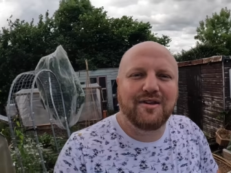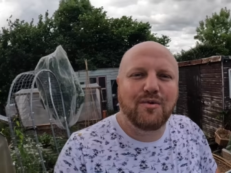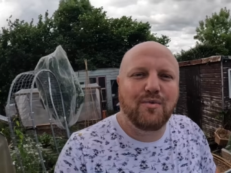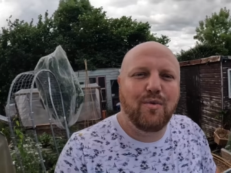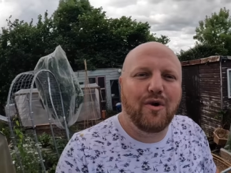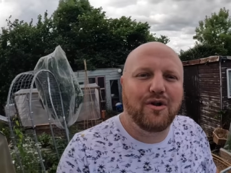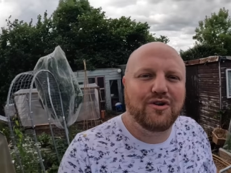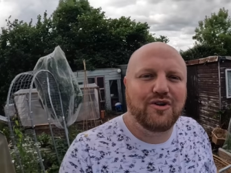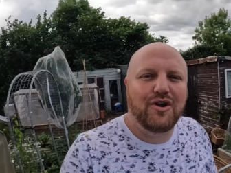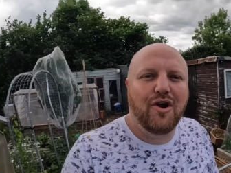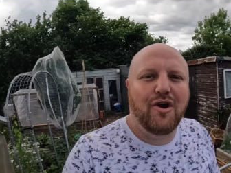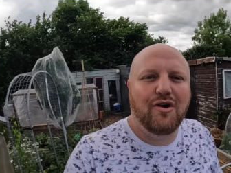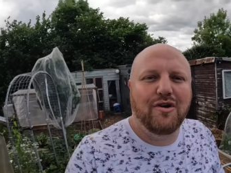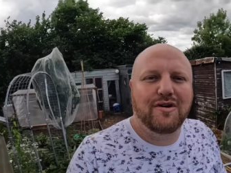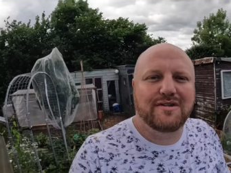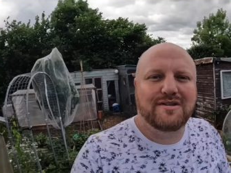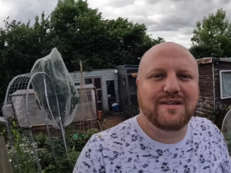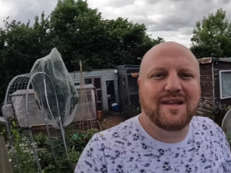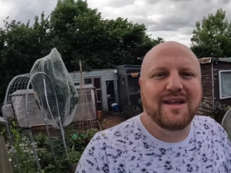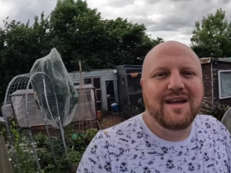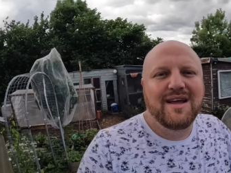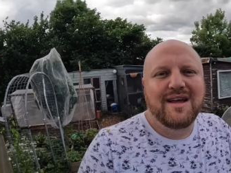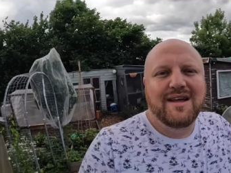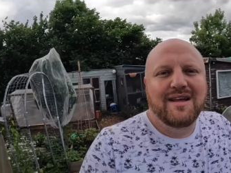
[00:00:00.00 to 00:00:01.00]
of want your
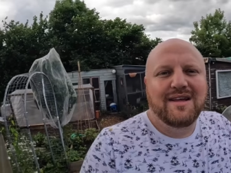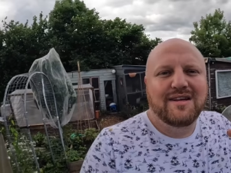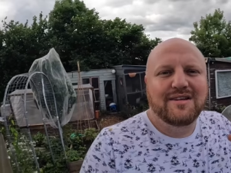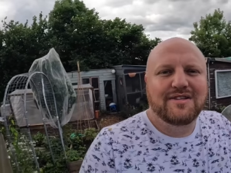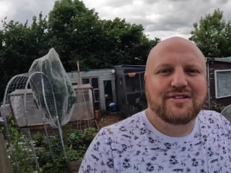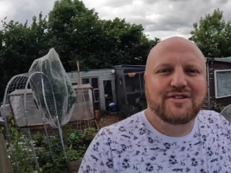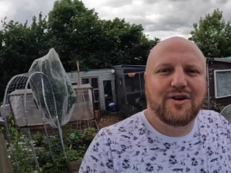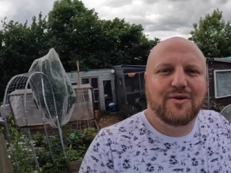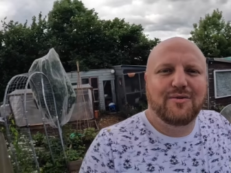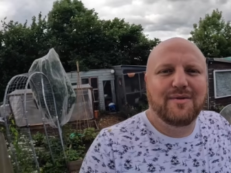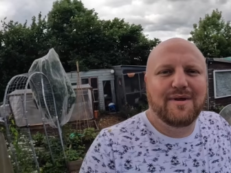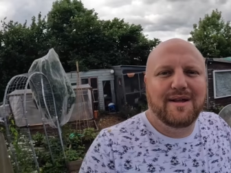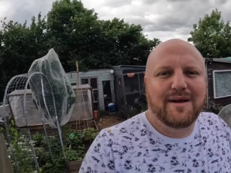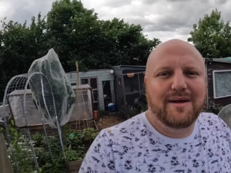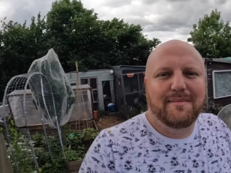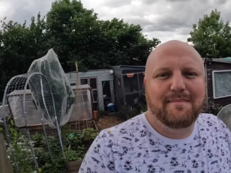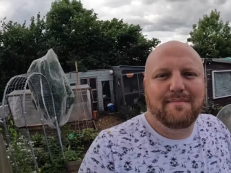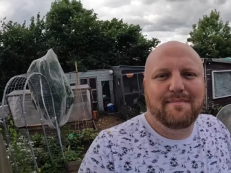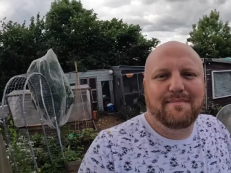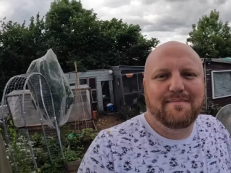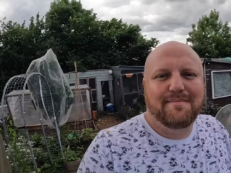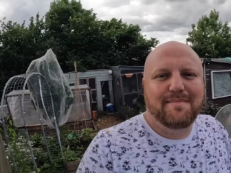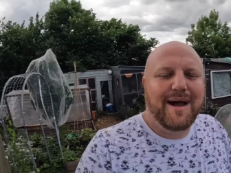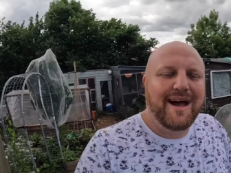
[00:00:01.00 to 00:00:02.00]
solar
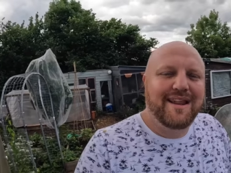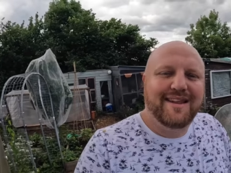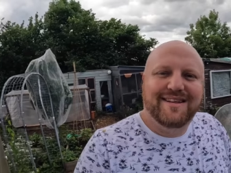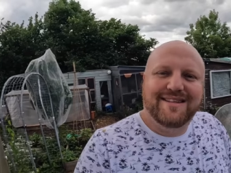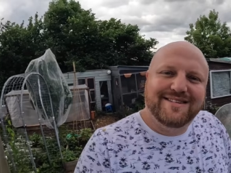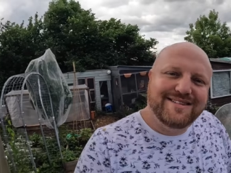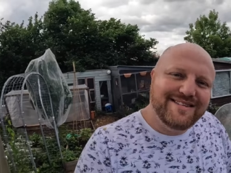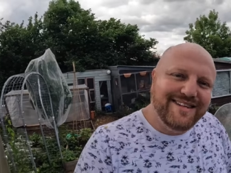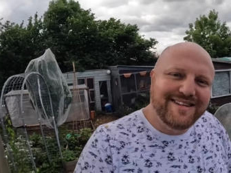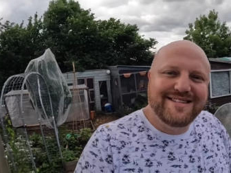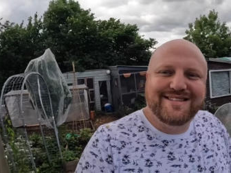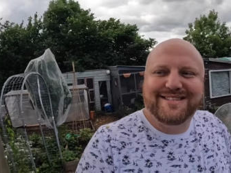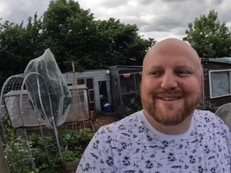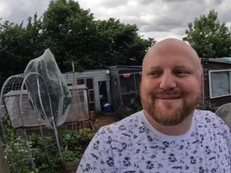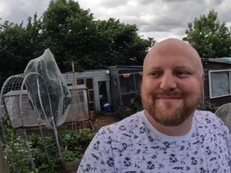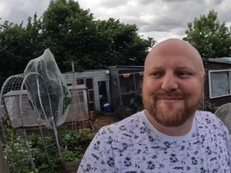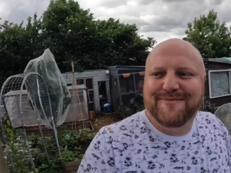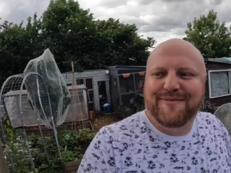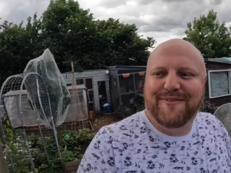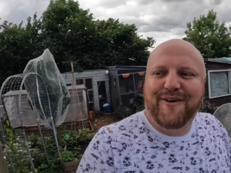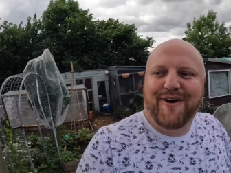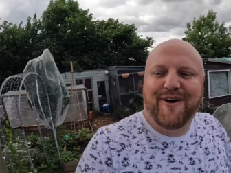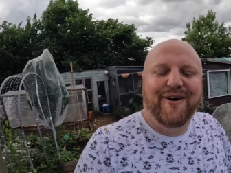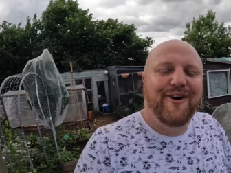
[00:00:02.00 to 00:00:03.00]
panel system
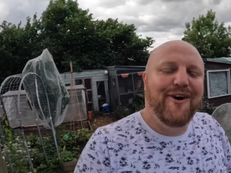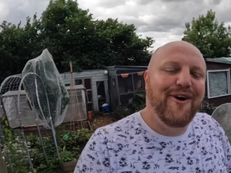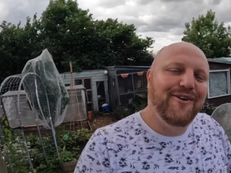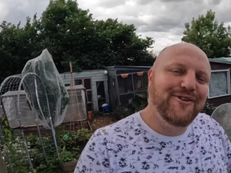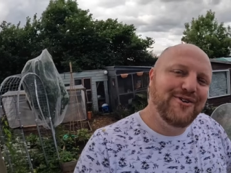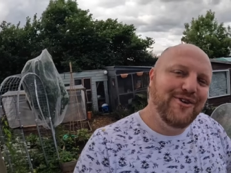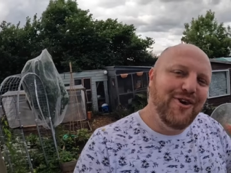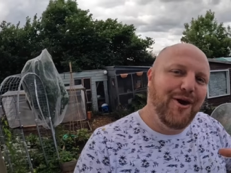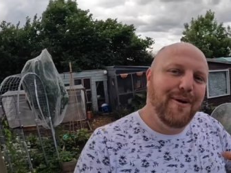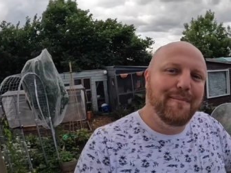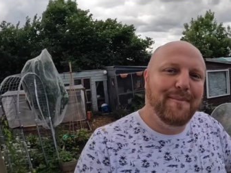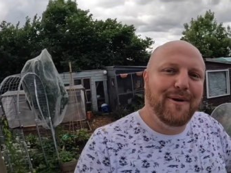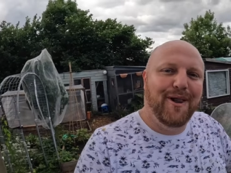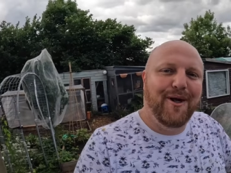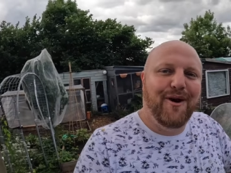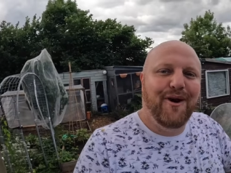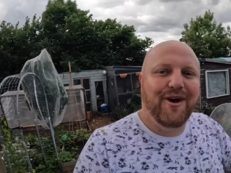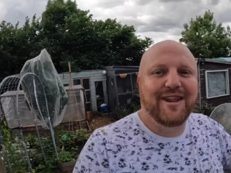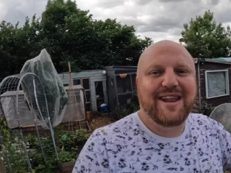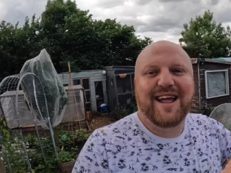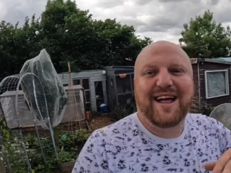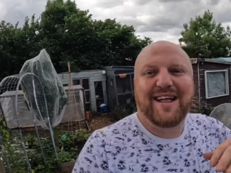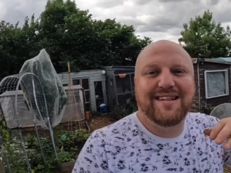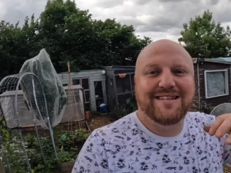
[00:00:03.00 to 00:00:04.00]
for on your plot,
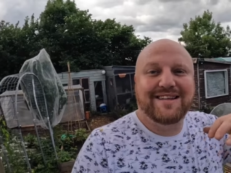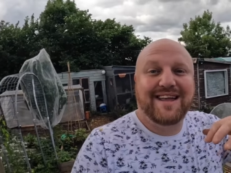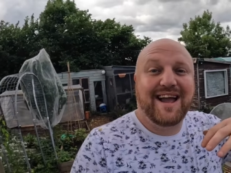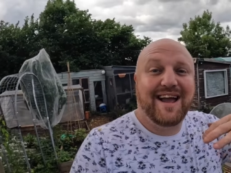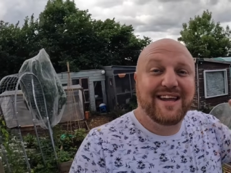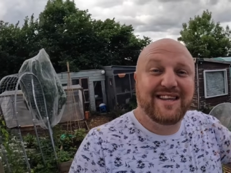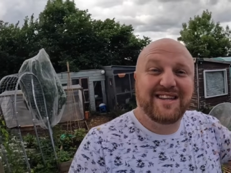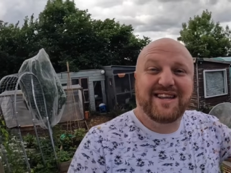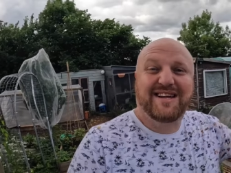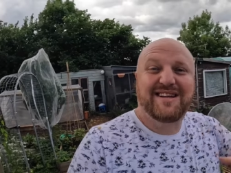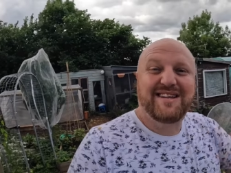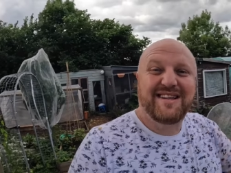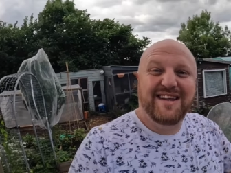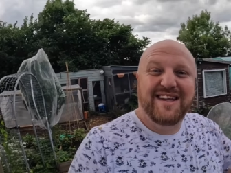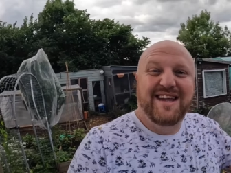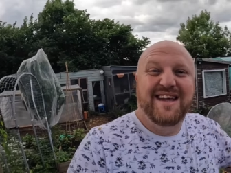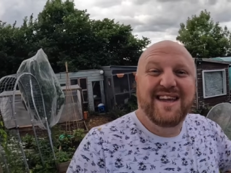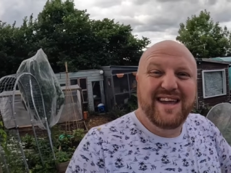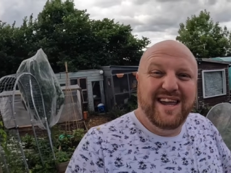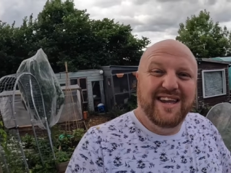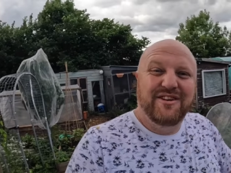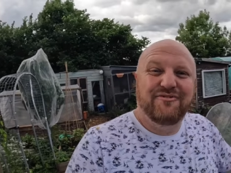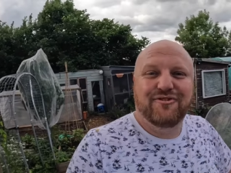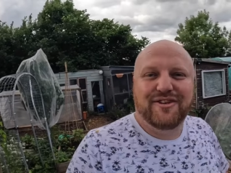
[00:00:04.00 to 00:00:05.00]
and I'll kind of
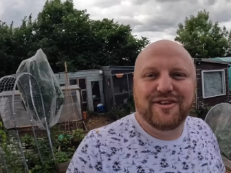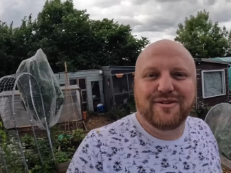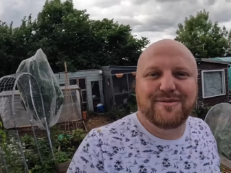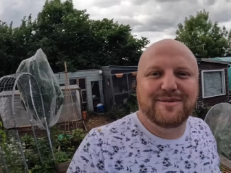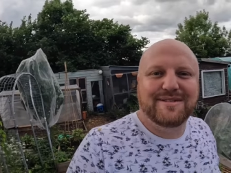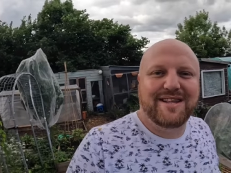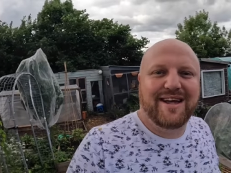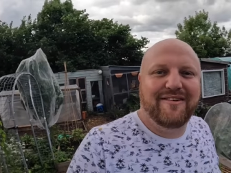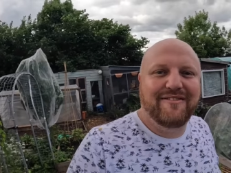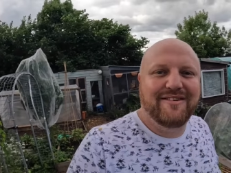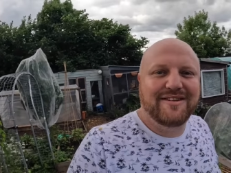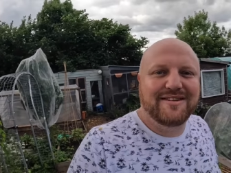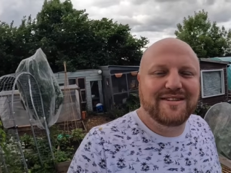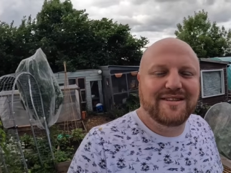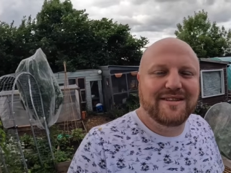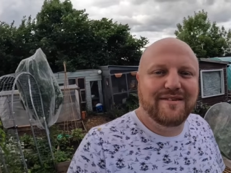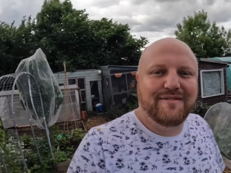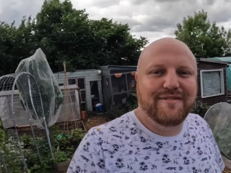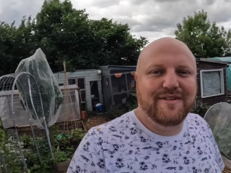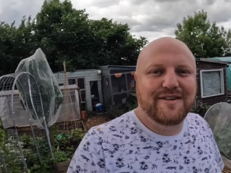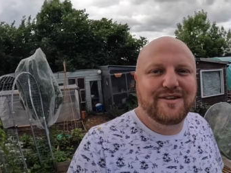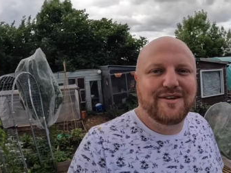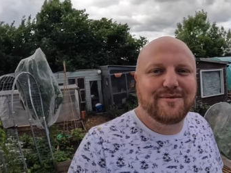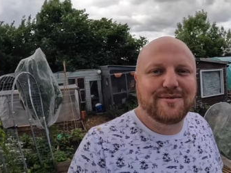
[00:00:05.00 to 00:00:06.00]
introduce that into the
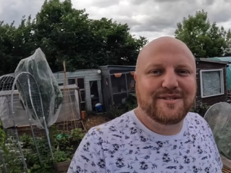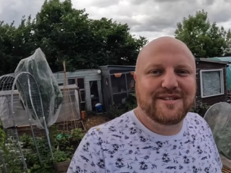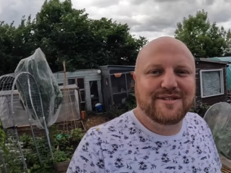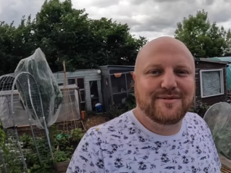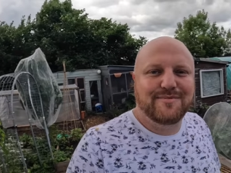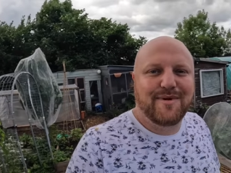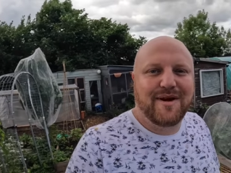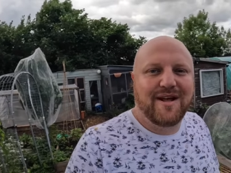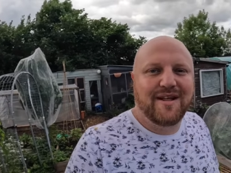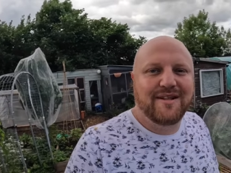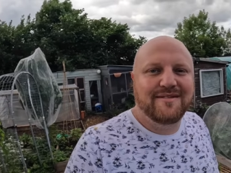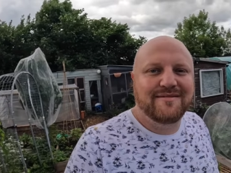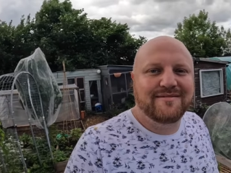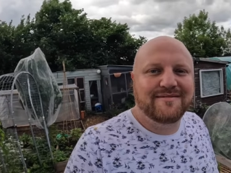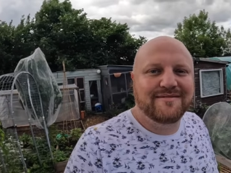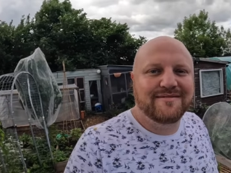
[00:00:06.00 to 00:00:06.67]
videos as well.